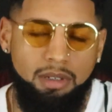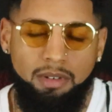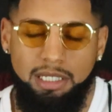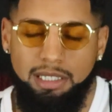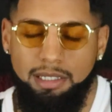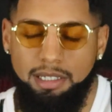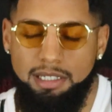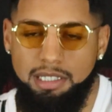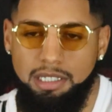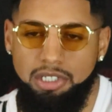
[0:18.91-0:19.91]
All right, the link
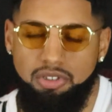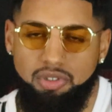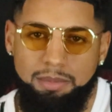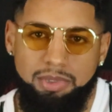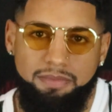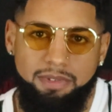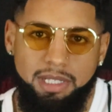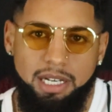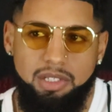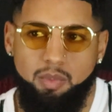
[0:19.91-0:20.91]
is in the description for
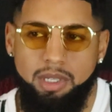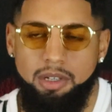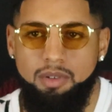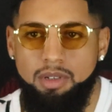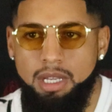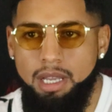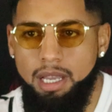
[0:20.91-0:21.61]
that as well.